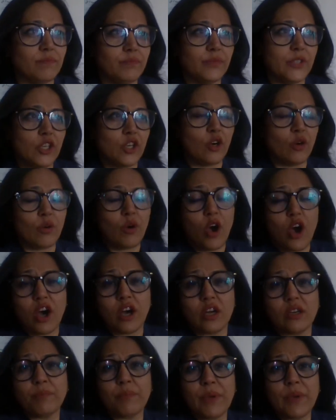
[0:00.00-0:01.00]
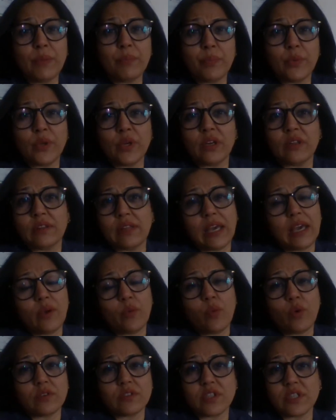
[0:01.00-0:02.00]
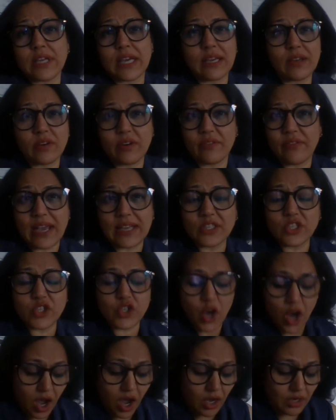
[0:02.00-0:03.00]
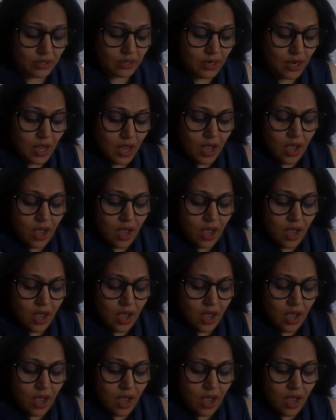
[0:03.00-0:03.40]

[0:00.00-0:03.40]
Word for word: you know, on people they want to take revenge on.